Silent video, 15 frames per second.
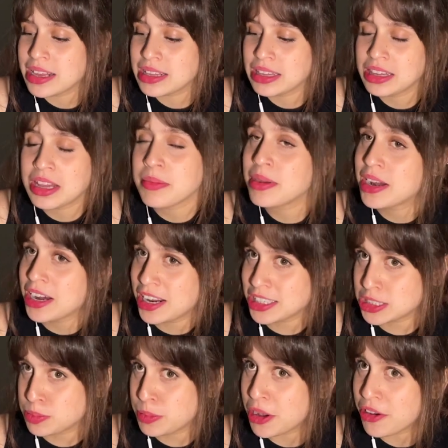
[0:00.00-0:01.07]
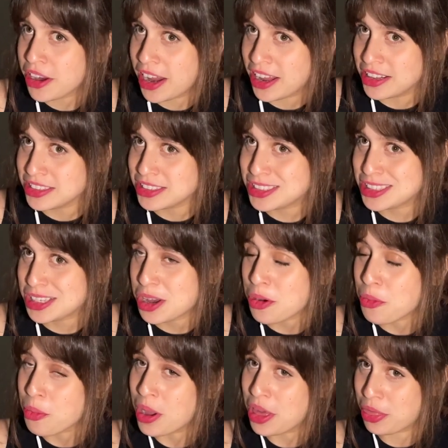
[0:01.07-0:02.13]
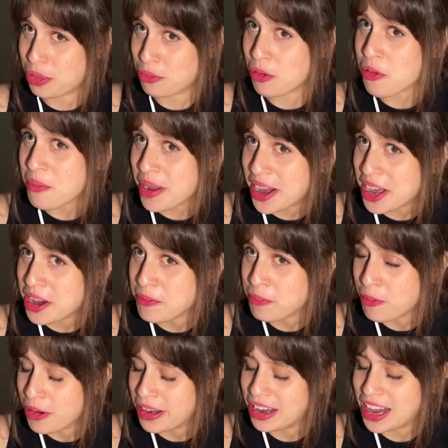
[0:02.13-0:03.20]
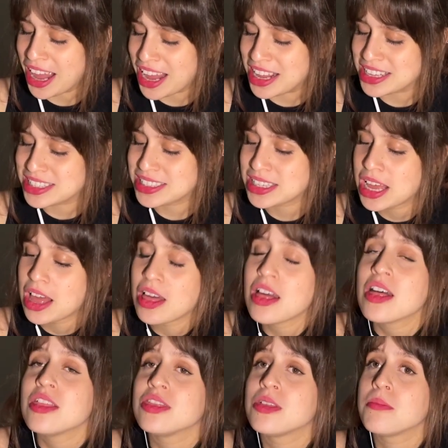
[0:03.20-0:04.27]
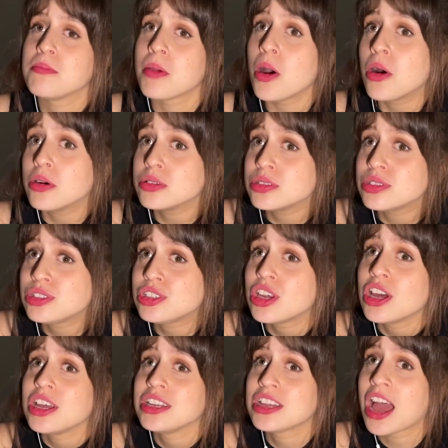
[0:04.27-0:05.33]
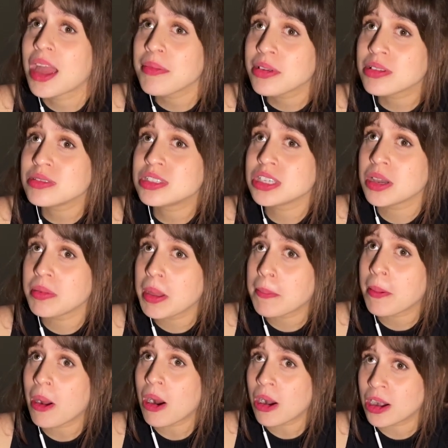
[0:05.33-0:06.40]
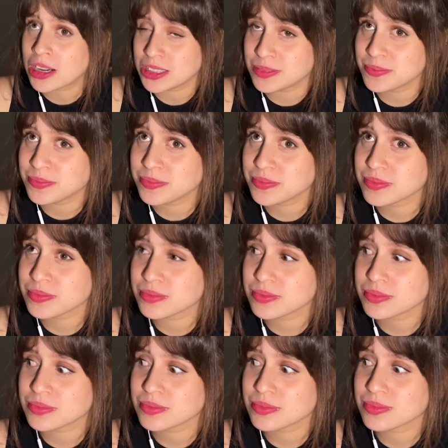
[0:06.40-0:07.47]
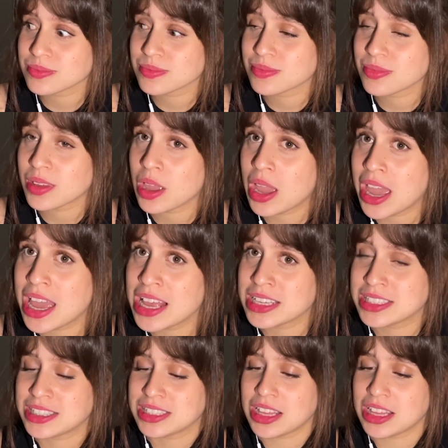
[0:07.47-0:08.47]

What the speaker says: limited experience with Romanian point lace, the most time-consuming part is